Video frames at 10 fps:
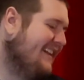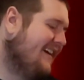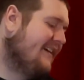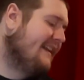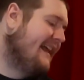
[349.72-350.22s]

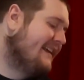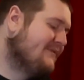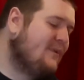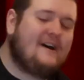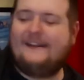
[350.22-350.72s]
Alright,
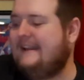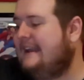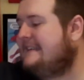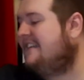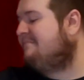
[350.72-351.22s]
last one. Did
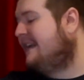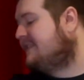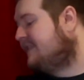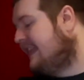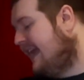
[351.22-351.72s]
I save
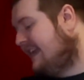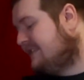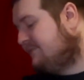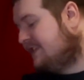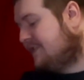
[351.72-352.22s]
best for
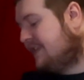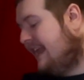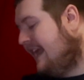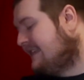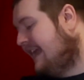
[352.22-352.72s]
last? Worst for
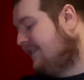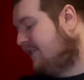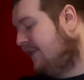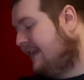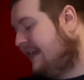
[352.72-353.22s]
last? I have
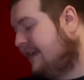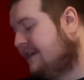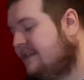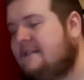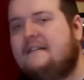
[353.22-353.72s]
no idea.